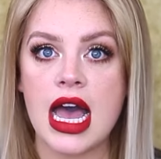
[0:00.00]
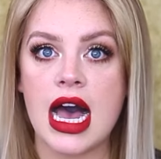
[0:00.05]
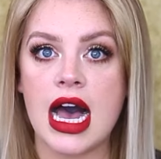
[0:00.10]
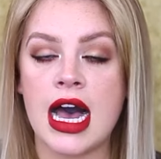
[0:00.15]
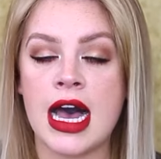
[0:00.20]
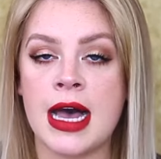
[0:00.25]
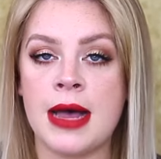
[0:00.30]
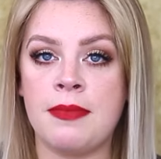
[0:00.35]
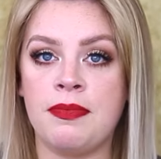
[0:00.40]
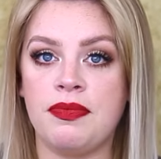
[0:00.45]

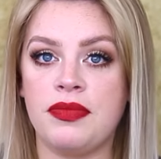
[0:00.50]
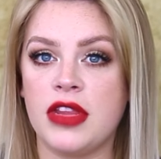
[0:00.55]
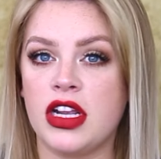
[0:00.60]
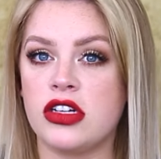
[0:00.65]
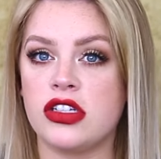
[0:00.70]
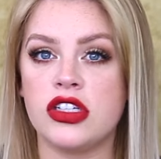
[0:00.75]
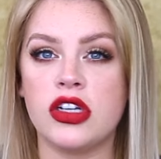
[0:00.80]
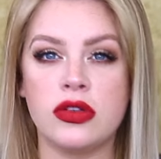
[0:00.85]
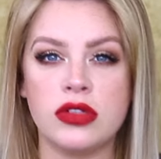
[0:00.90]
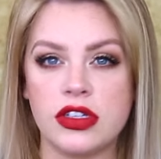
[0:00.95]

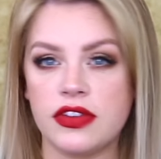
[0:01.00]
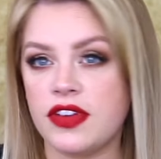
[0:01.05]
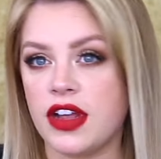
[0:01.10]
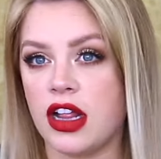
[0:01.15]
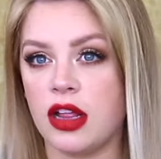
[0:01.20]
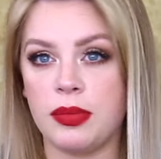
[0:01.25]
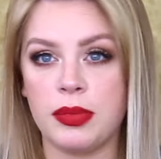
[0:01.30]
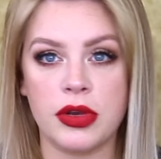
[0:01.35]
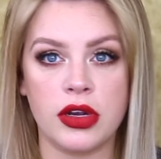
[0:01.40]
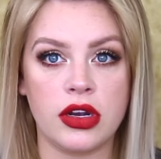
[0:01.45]
There's no
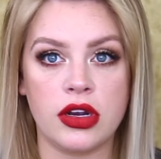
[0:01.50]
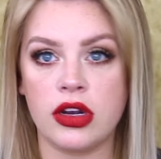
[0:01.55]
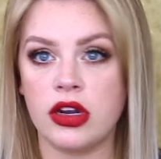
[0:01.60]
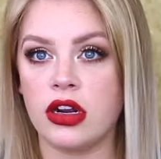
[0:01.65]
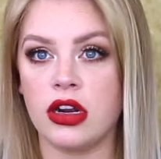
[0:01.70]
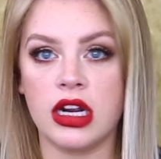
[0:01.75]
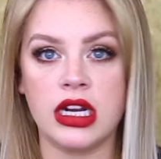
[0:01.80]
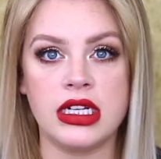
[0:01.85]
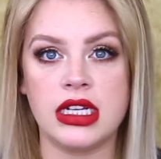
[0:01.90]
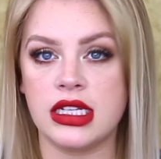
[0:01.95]
developer,
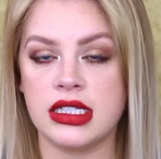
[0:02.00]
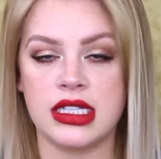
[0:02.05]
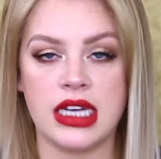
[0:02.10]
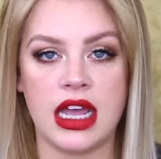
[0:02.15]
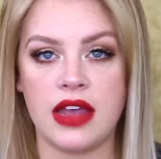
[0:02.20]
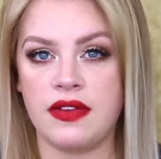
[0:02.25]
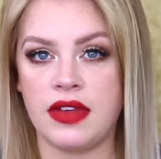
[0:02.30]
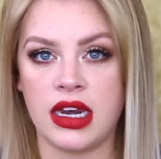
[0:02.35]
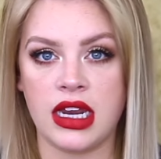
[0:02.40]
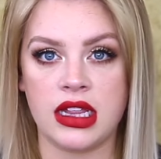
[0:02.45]
or it doesn't
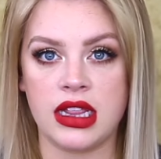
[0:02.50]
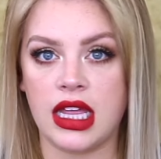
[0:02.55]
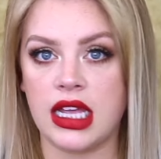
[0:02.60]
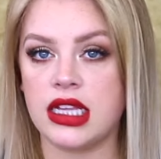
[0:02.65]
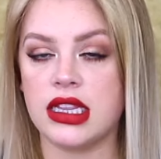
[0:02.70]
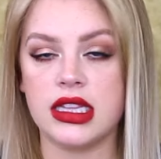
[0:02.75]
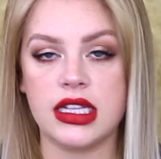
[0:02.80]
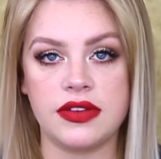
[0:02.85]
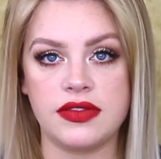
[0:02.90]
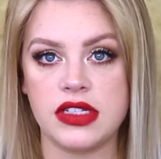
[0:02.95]
have any
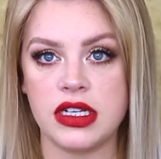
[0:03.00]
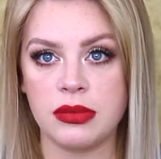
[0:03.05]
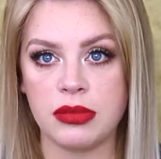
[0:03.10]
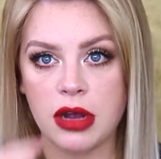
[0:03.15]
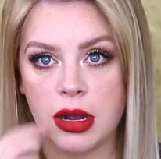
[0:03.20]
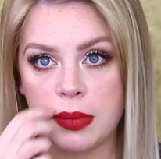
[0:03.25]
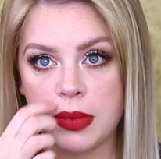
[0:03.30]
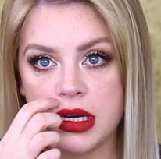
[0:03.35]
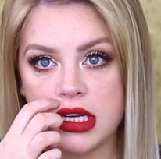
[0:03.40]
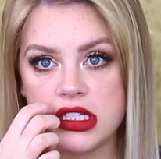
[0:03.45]
like lifting
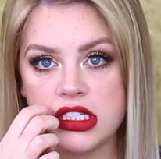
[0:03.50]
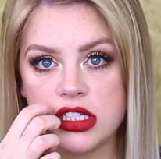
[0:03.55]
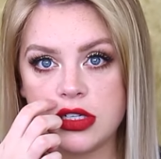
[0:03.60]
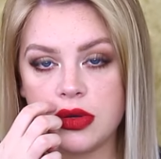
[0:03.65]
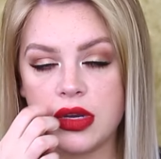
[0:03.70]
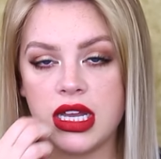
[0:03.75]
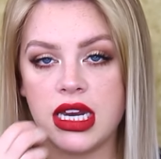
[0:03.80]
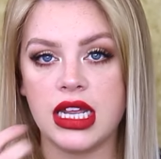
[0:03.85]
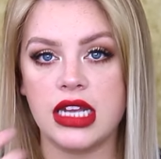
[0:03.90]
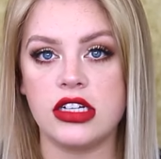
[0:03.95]
properties
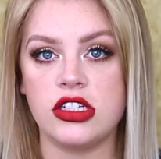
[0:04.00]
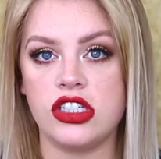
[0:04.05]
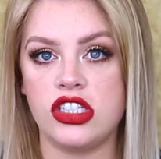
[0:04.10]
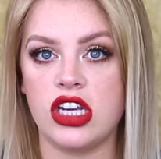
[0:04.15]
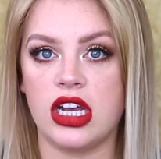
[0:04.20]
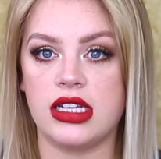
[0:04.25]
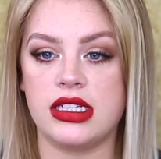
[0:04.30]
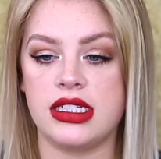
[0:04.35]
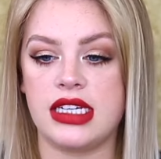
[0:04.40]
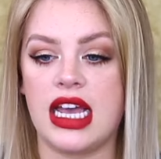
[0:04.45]
to it. It
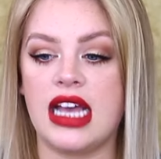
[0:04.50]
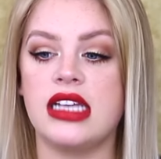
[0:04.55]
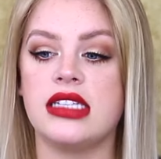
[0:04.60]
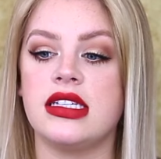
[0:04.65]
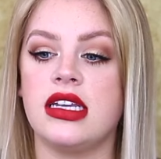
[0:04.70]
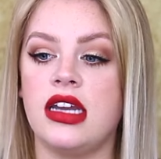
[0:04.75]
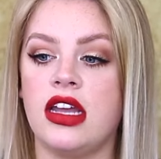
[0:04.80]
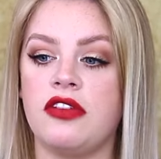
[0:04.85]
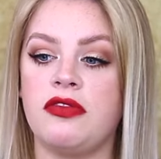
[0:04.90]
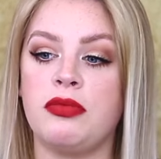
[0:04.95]
just has
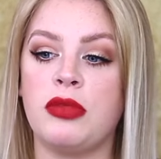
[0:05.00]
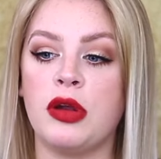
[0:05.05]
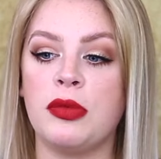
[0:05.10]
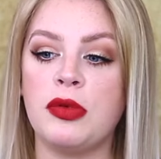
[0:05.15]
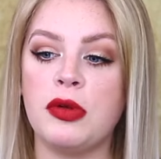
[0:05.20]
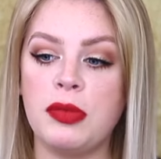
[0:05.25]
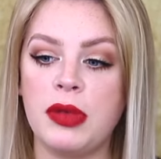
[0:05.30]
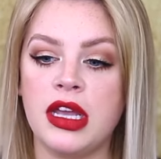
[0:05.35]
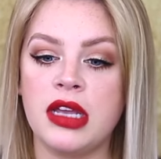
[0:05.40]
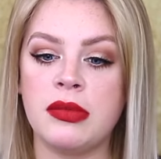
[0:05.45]
enough
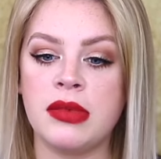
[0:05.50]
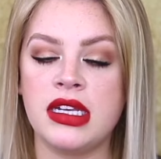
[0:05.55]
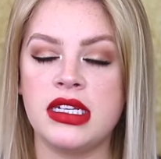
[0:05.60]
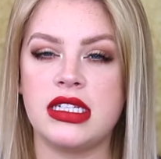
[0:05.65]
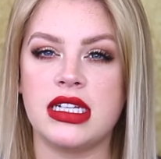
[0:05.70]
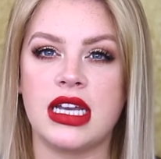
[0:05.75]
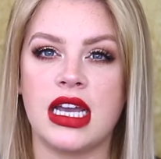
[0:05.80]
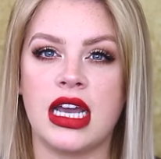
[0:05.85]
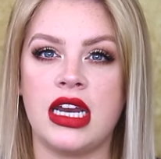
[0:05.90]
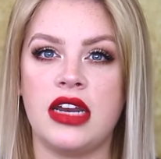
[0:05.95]
purple pigment
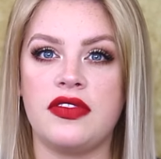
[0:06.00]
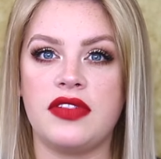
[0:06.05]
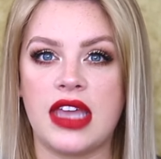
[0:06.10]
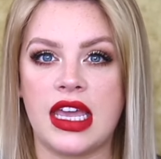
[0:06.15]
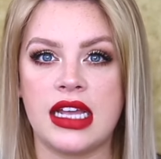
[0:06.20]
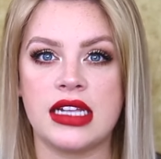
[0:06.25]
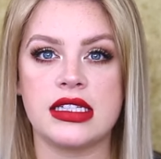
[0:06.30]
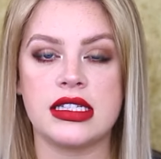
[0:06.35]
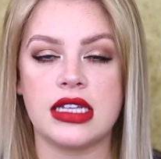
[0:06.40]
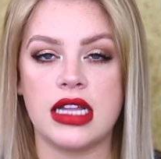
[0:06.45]
to kind of
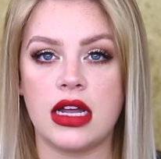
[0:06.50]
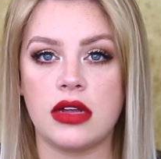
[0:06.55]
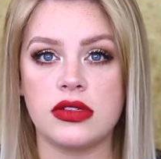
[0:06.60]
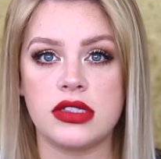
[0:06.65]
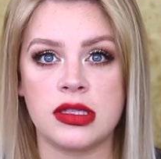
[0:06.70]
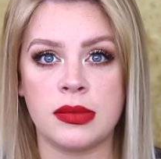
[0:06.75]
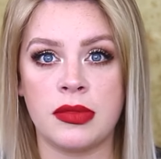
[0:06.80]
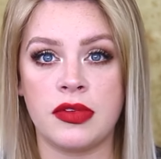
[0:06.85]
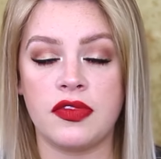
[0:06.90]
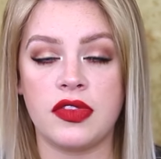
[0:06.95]
cancel out
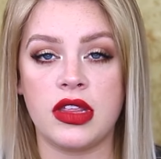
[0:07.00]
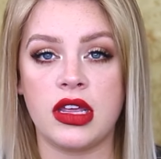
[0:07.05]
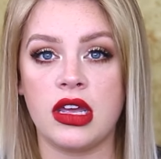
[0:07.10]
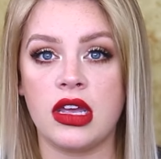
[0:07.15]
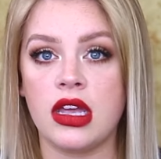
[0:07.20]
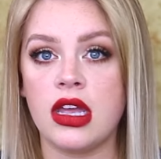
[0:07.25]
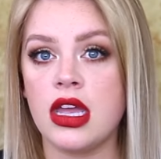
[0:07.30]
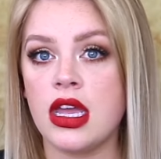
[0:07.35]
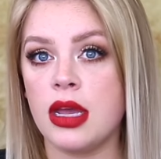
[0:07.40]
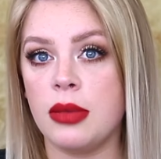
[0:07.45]
some of
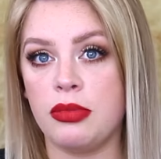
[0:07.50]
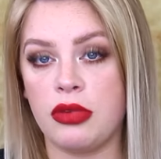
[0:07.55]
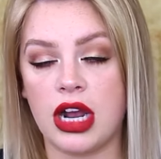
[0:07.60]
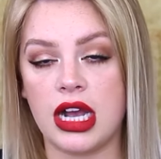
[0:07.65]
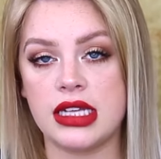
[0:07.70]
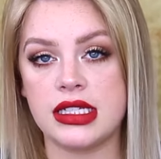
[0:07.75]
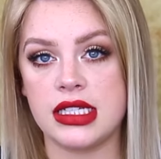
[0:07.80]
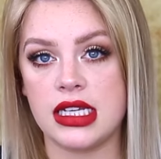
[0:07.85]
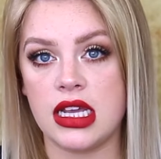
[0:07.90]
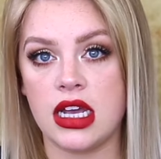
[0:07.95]
the
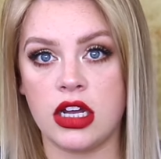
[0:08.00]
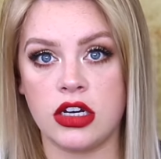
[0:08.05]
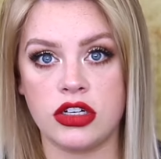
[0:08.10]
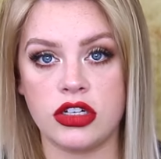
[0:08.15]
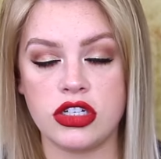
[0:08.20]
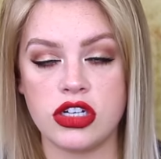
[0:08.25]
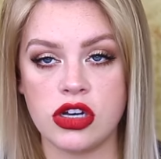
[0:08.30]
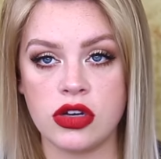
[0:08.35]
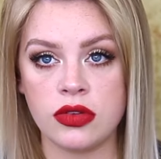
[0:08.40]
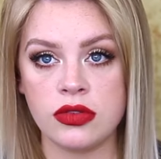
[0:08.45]
brassy
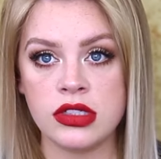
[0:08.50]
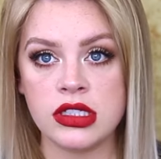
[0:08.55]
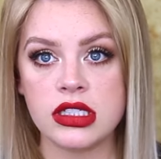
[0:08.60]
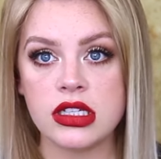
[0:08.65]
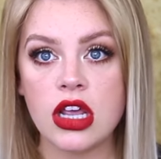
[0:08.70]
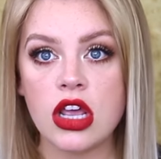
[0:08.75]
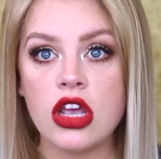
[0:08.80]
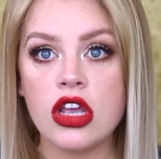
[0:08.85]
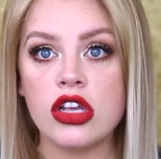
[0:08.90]
undertones.